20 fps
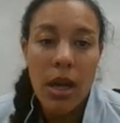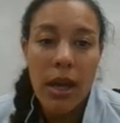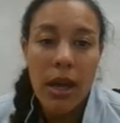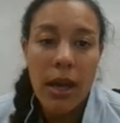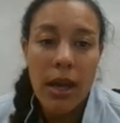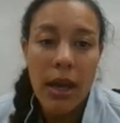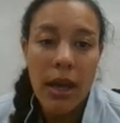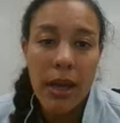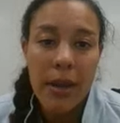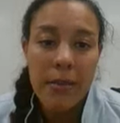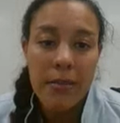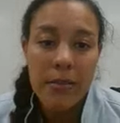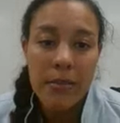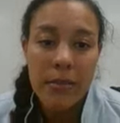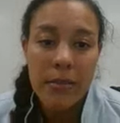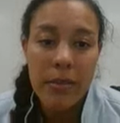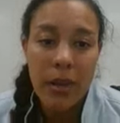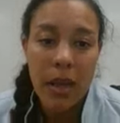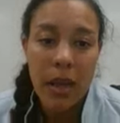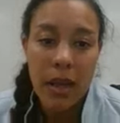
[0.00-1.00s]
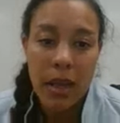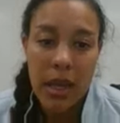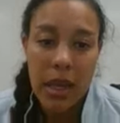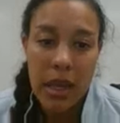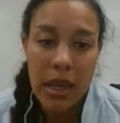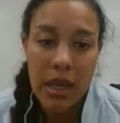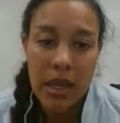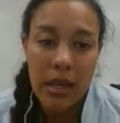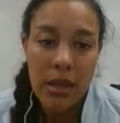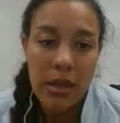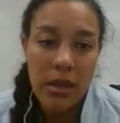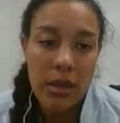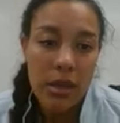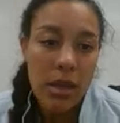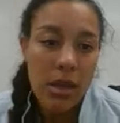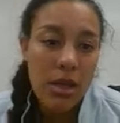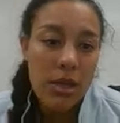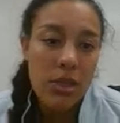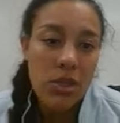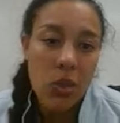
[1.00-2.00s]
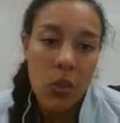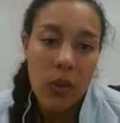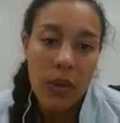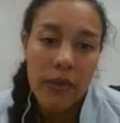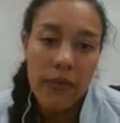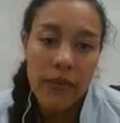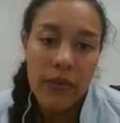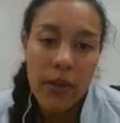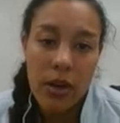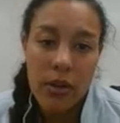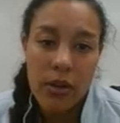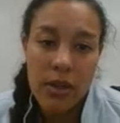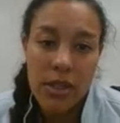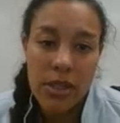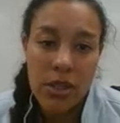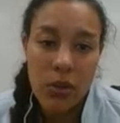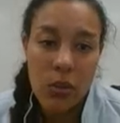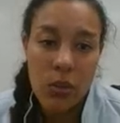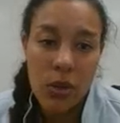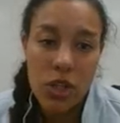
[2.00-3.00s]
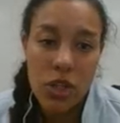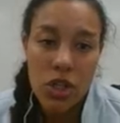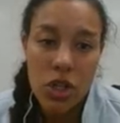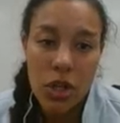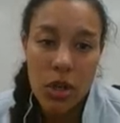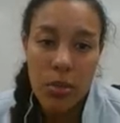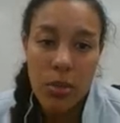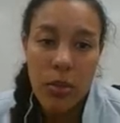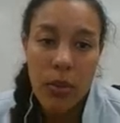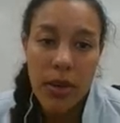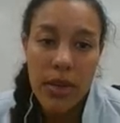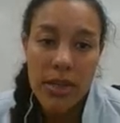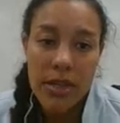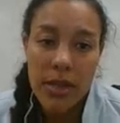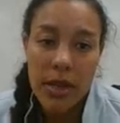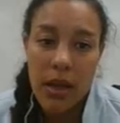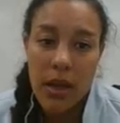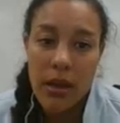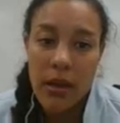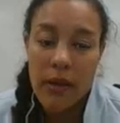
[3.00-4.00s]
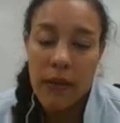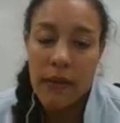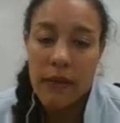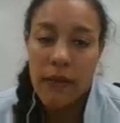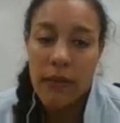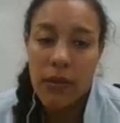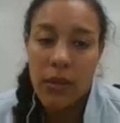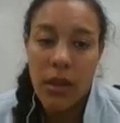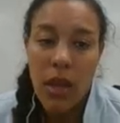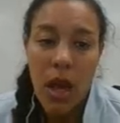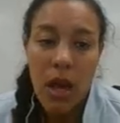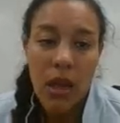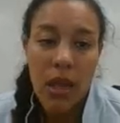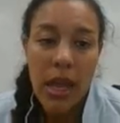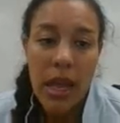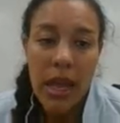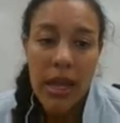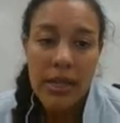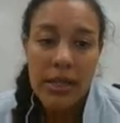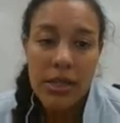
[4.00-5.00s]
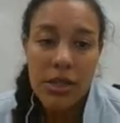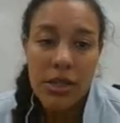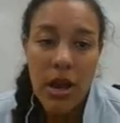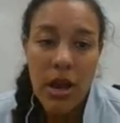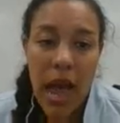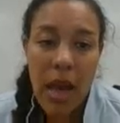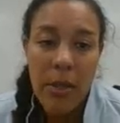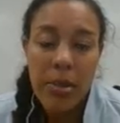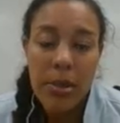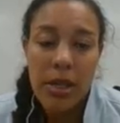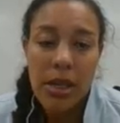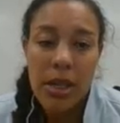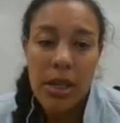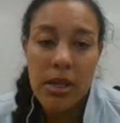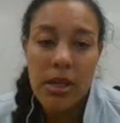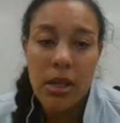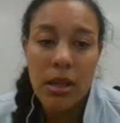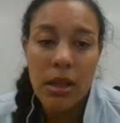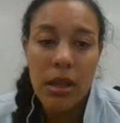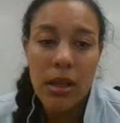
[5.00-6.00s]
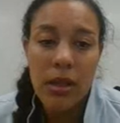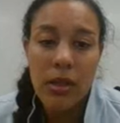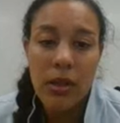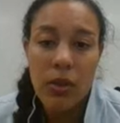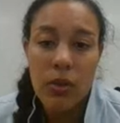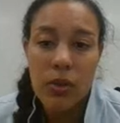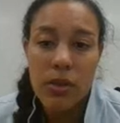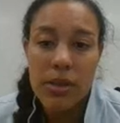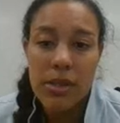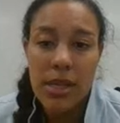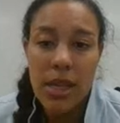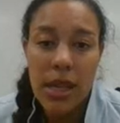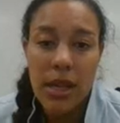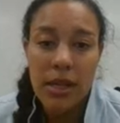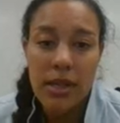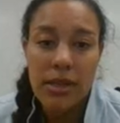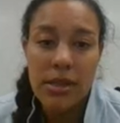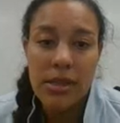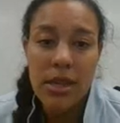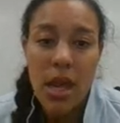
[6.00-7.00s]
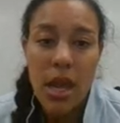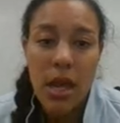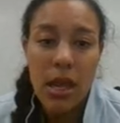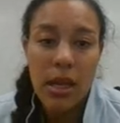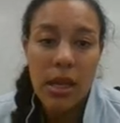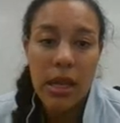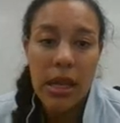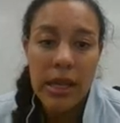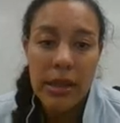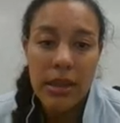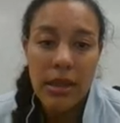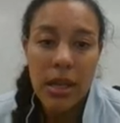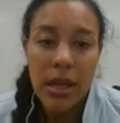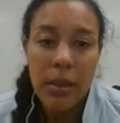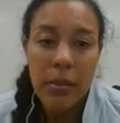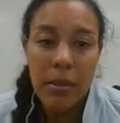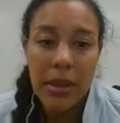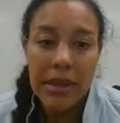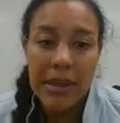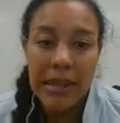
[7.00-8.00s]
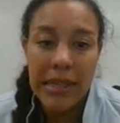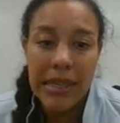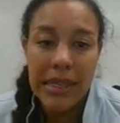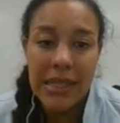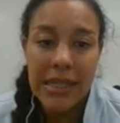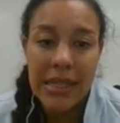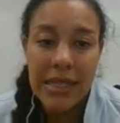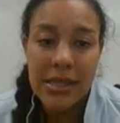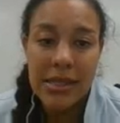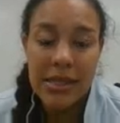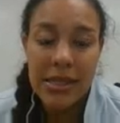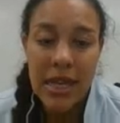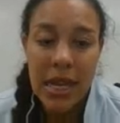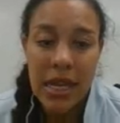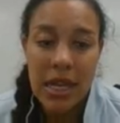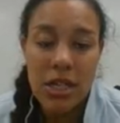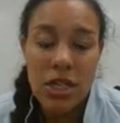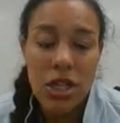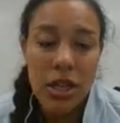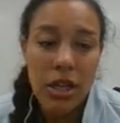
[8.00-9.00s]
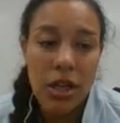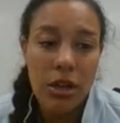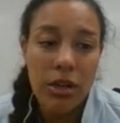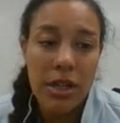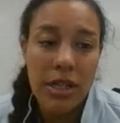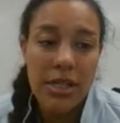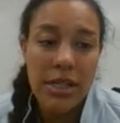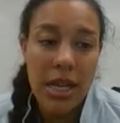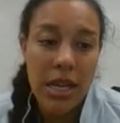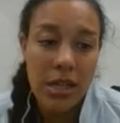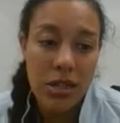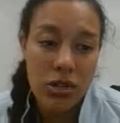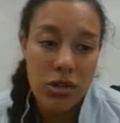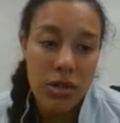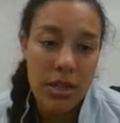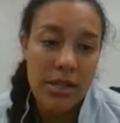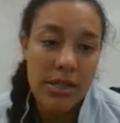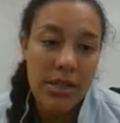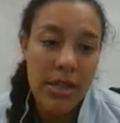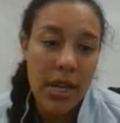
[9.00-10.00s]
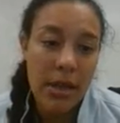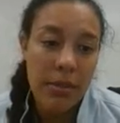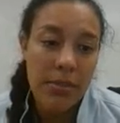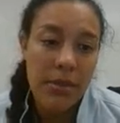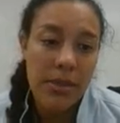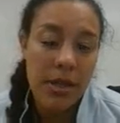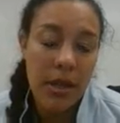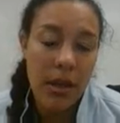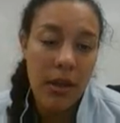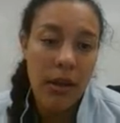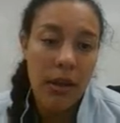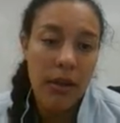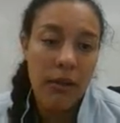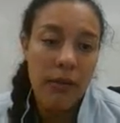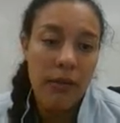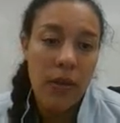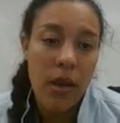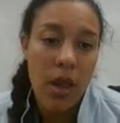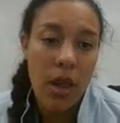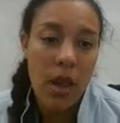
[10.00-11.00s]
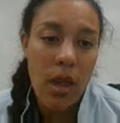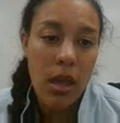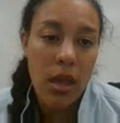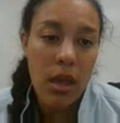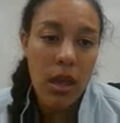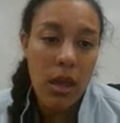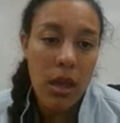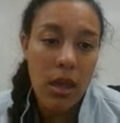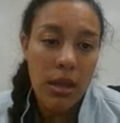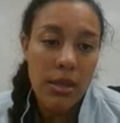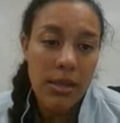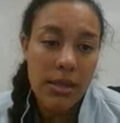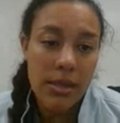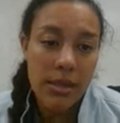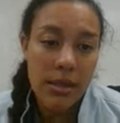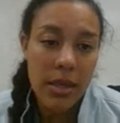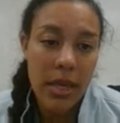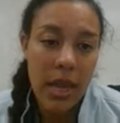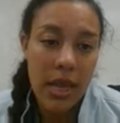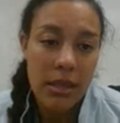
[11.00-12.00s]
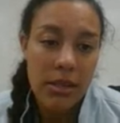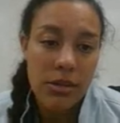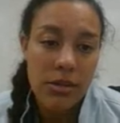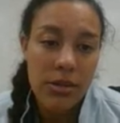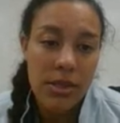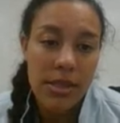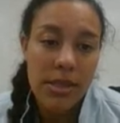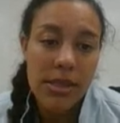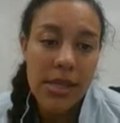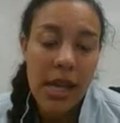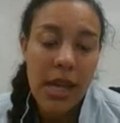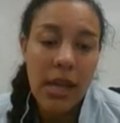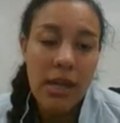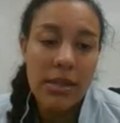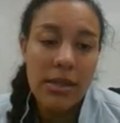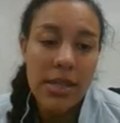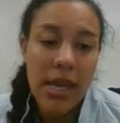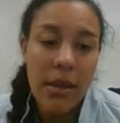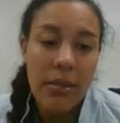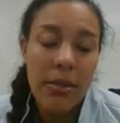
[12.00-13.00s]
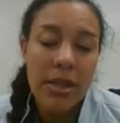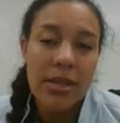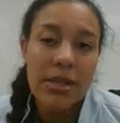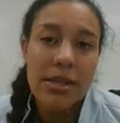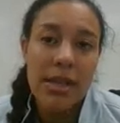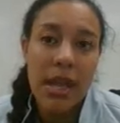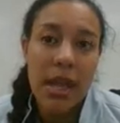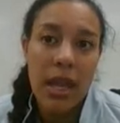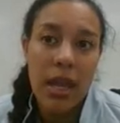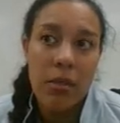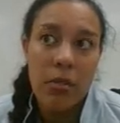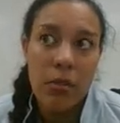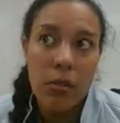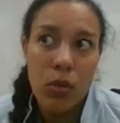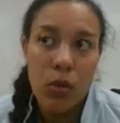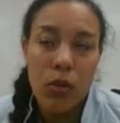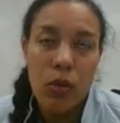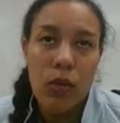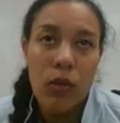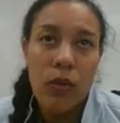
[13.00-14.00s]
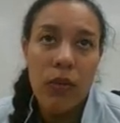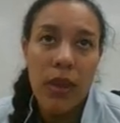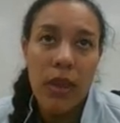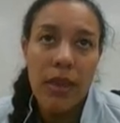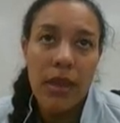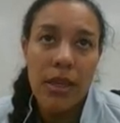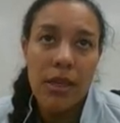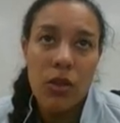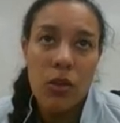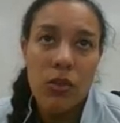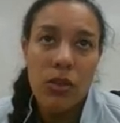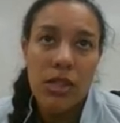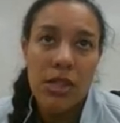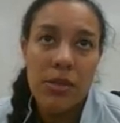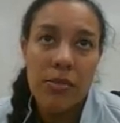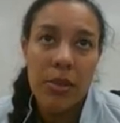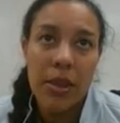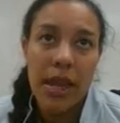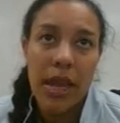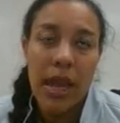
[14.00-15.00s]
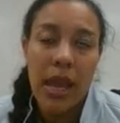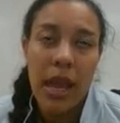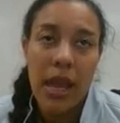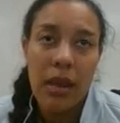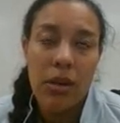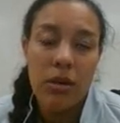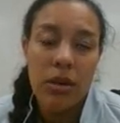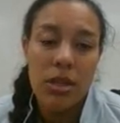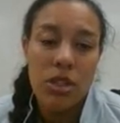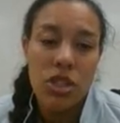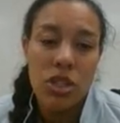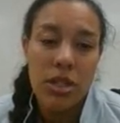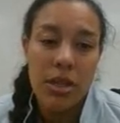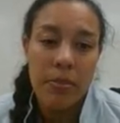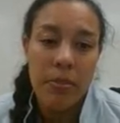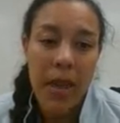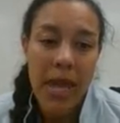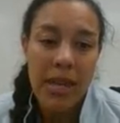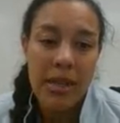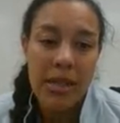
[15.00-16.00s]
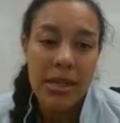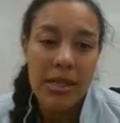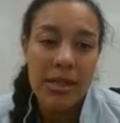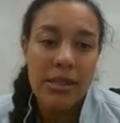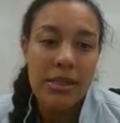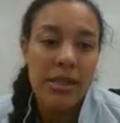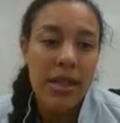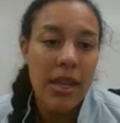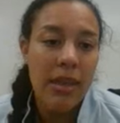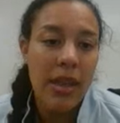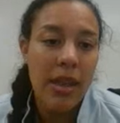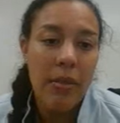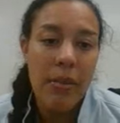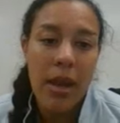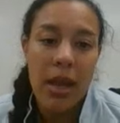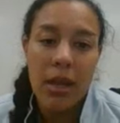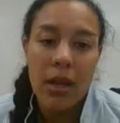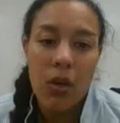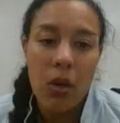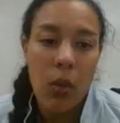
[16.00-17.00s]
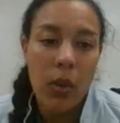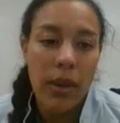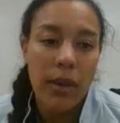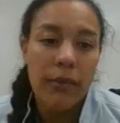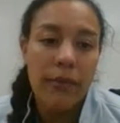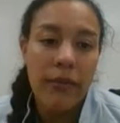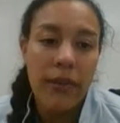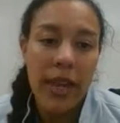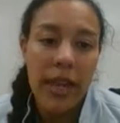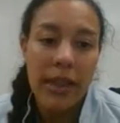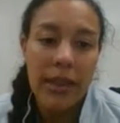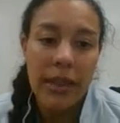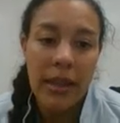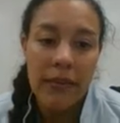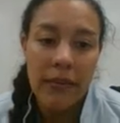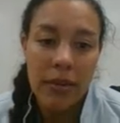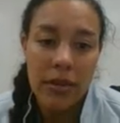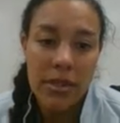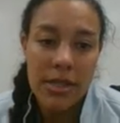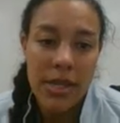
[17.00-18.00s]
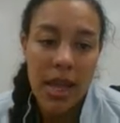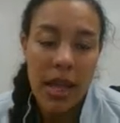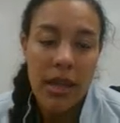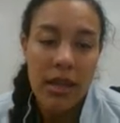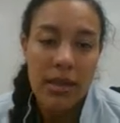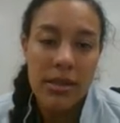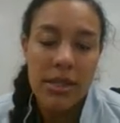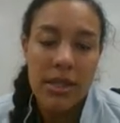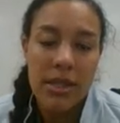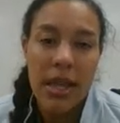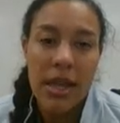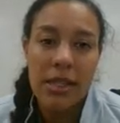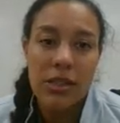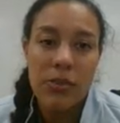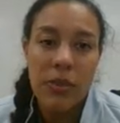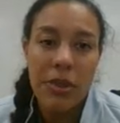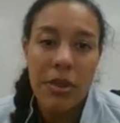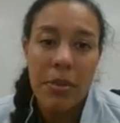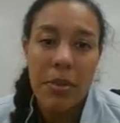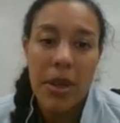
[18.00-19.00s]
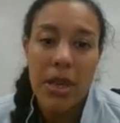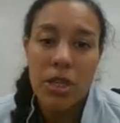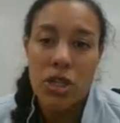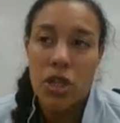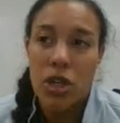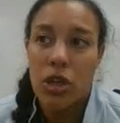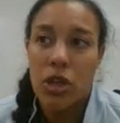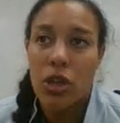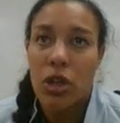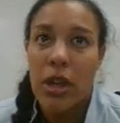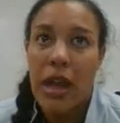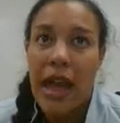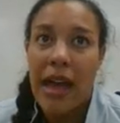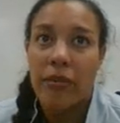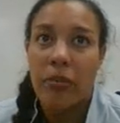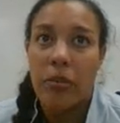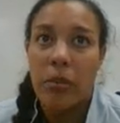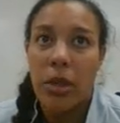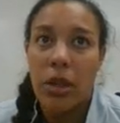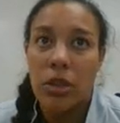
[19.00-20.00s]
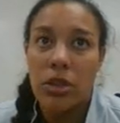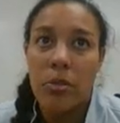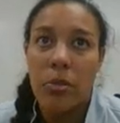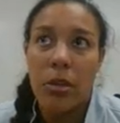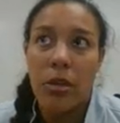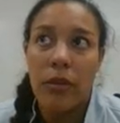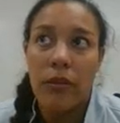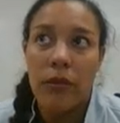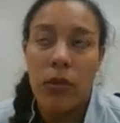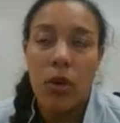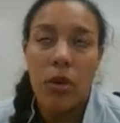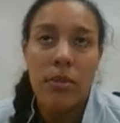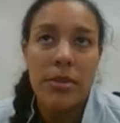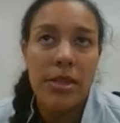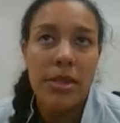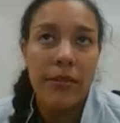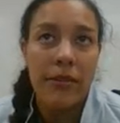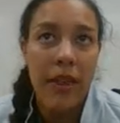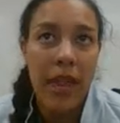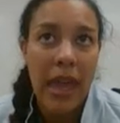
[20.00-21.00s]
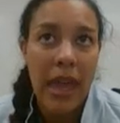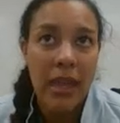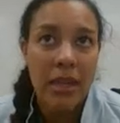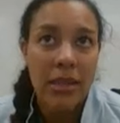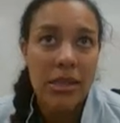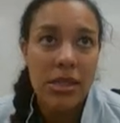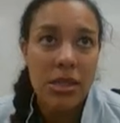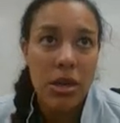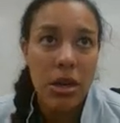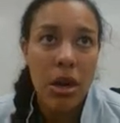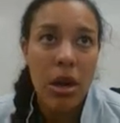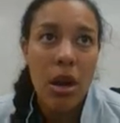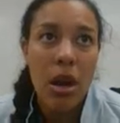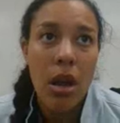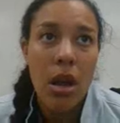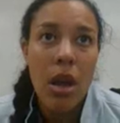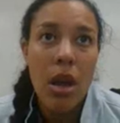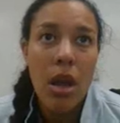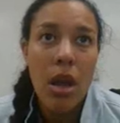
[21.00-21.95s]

Again, so if there is an original point of lung cancer happening, and those cells hit the malignant stage, and they're the dangerous types of cancerous cells, that means they can move and they don't display anchorage dependence, and they might go and invade liver cells. And that's where the patient could have multiple forms of cancer